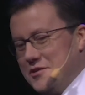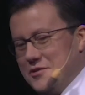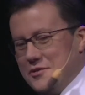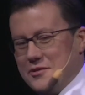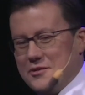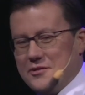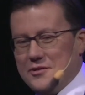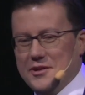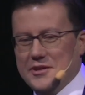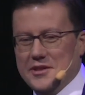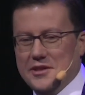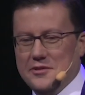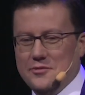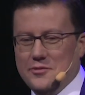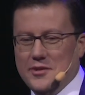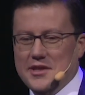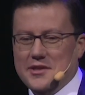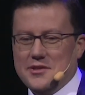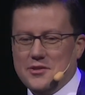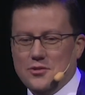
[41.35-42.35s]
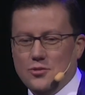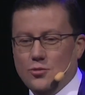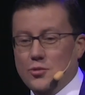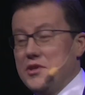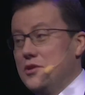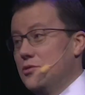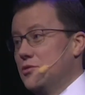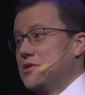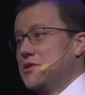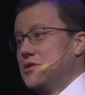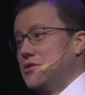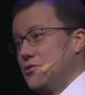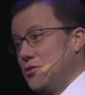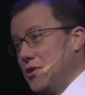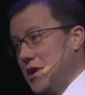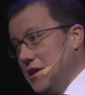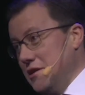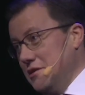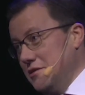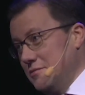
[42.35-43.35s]
Ukrainian West, so we use
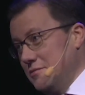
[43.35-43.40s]
train.